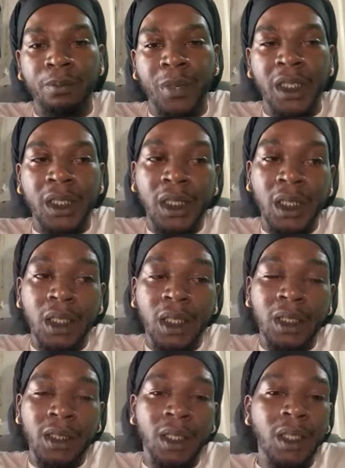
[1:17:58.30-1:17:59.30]
But then
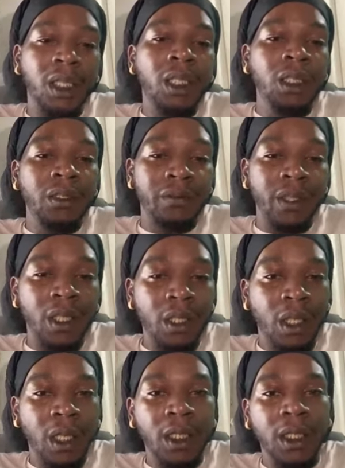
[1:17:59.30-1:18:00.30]
at the end of that,
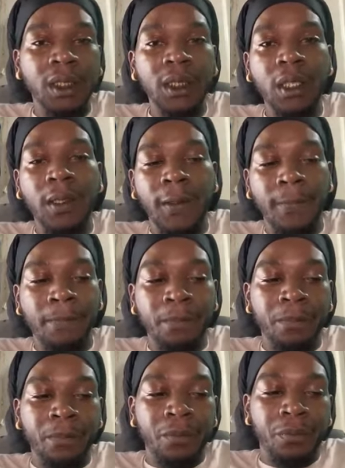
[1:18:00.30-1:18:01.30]
like I say,
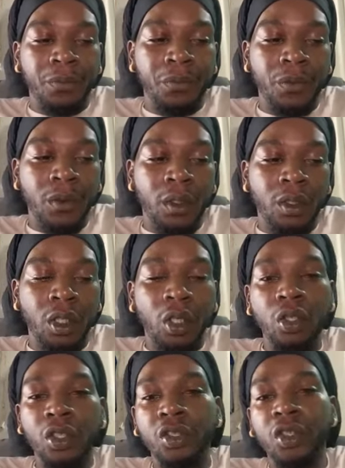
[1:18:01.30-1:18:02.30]

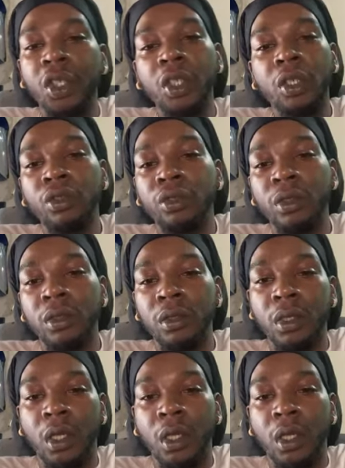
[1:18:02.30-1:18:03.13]
those children